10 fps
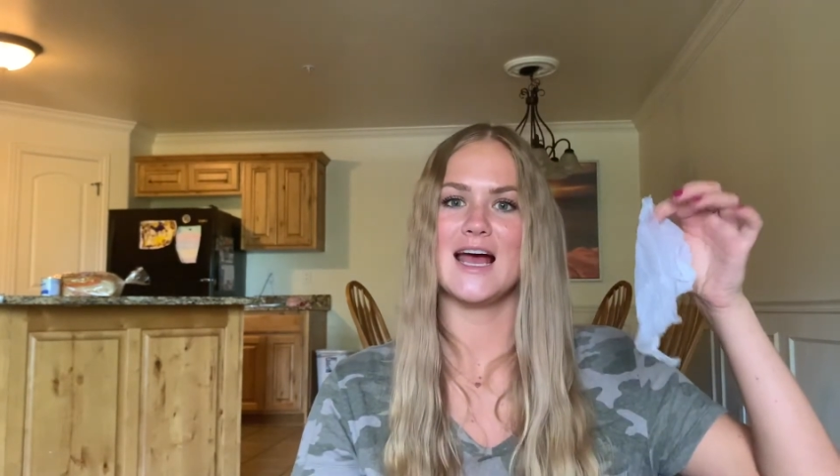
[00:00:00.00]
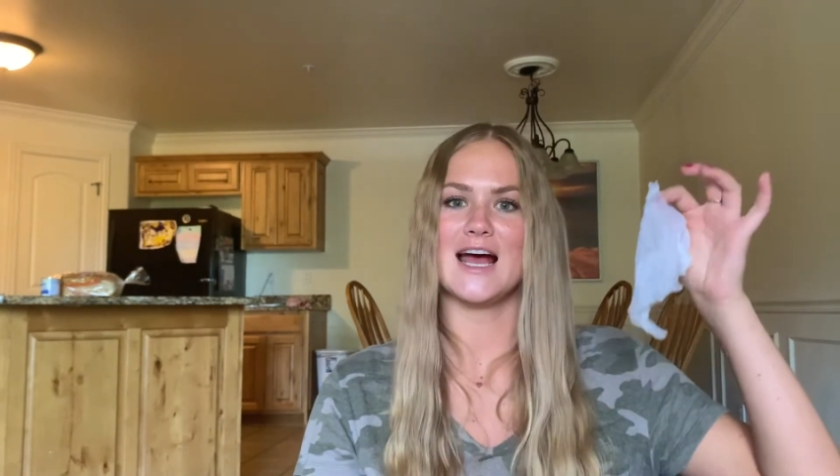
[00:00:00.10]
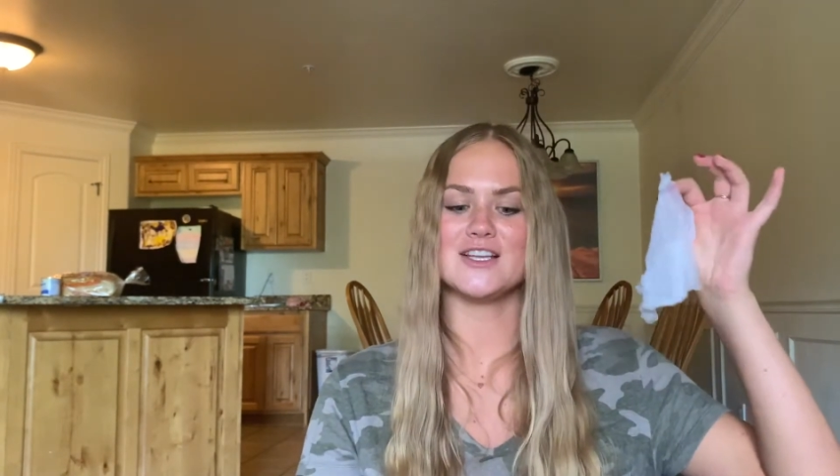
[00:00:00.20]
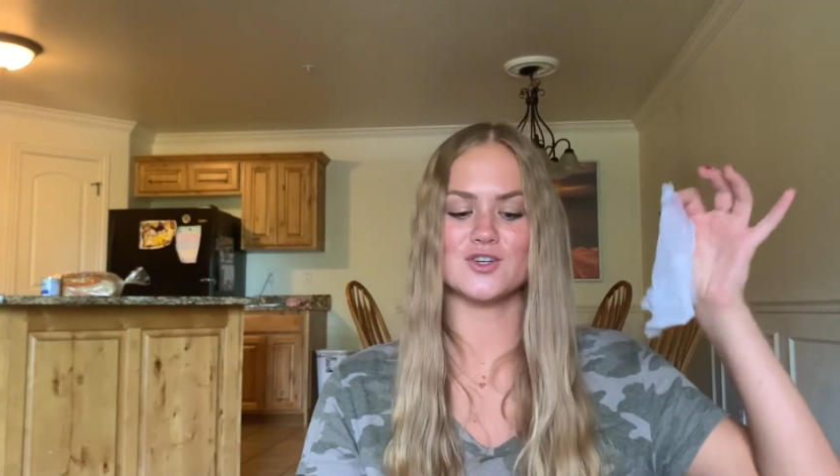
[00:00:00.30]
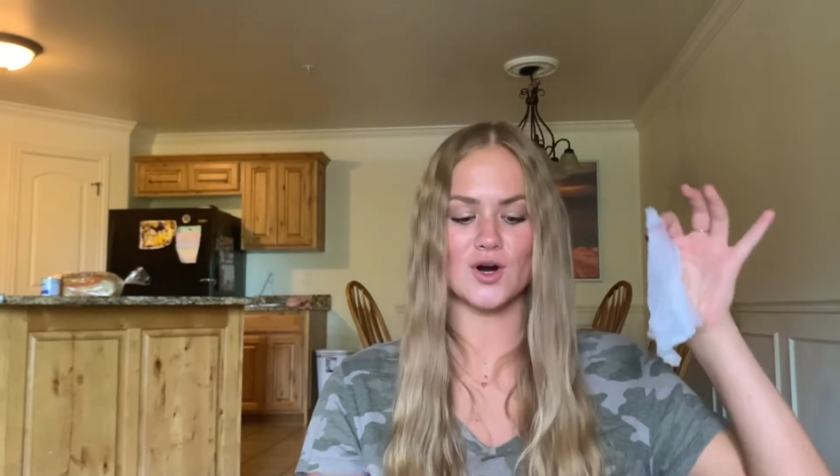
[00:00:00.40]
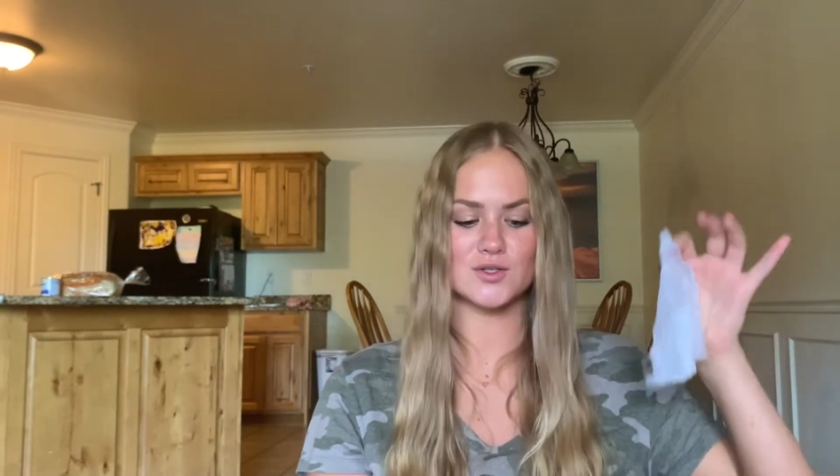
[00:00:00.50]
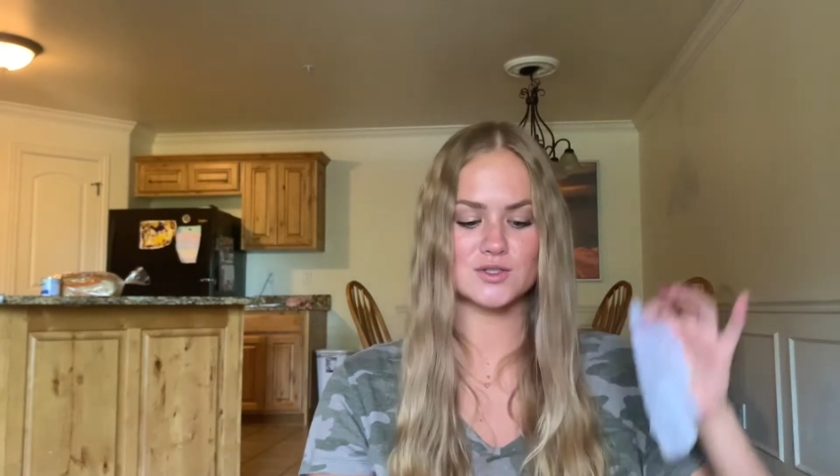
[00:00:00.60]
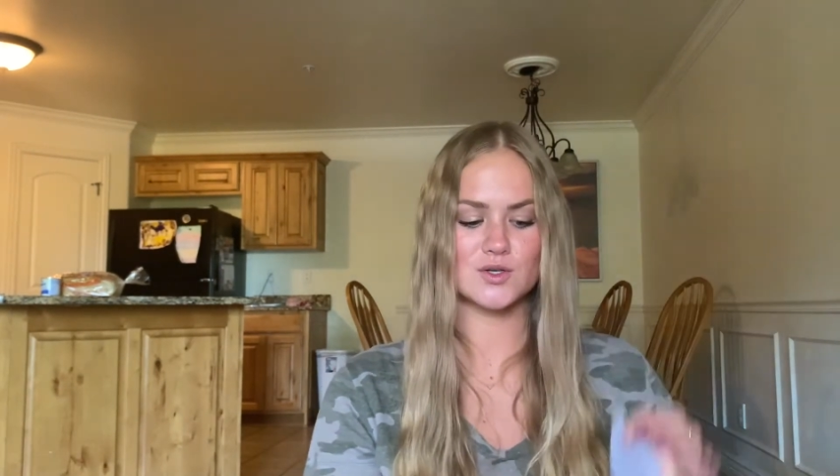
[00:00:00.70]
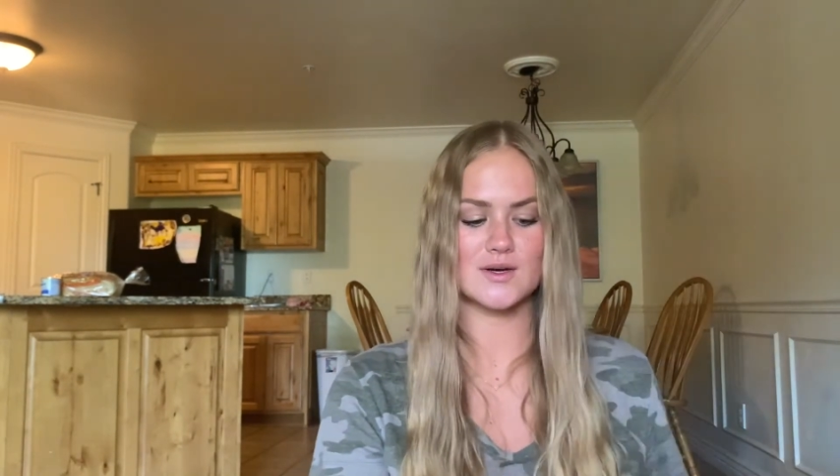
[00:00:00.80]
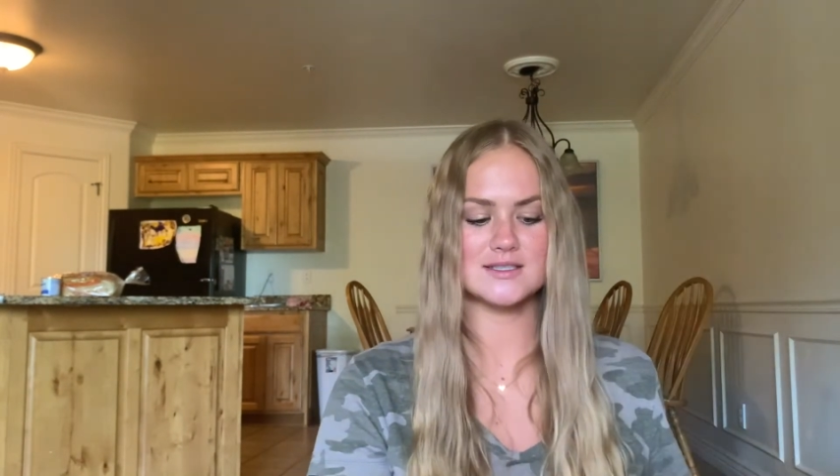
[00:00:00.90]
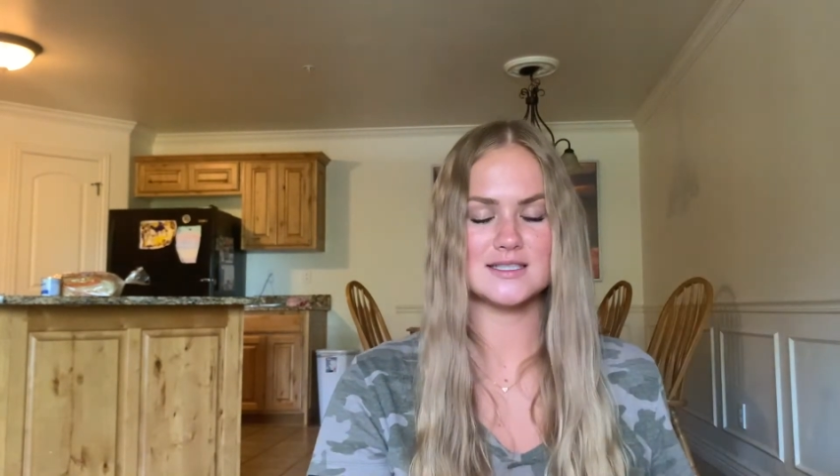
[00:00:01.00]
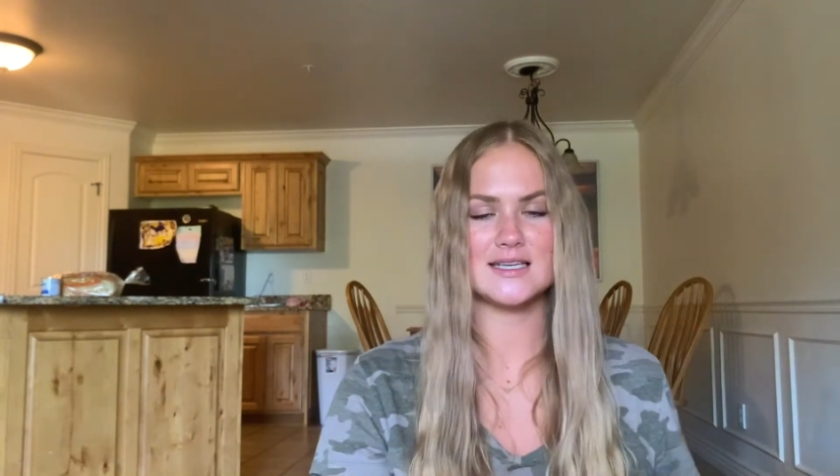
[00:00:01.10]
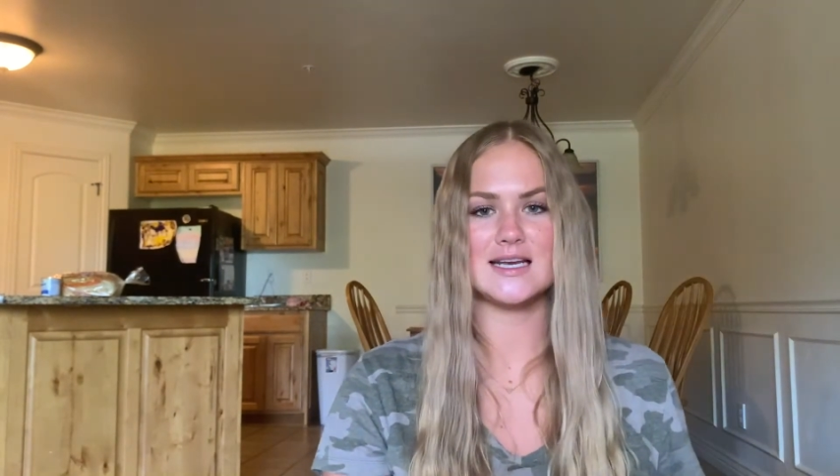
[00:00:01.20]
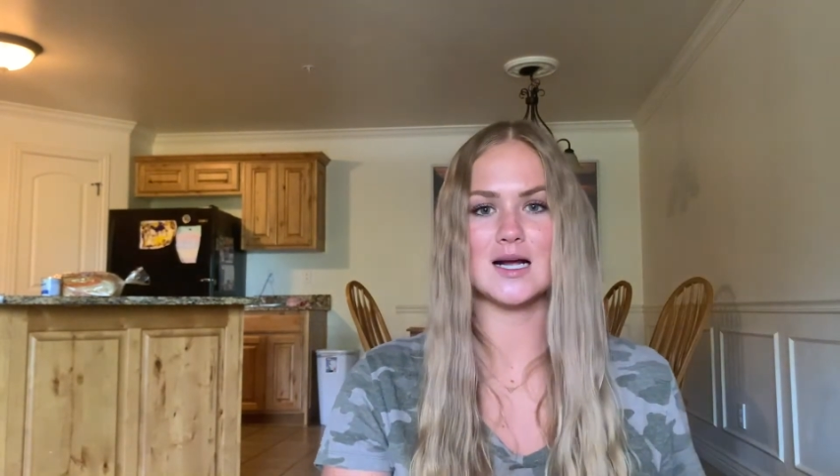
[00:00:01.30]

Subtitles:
and you're also going to need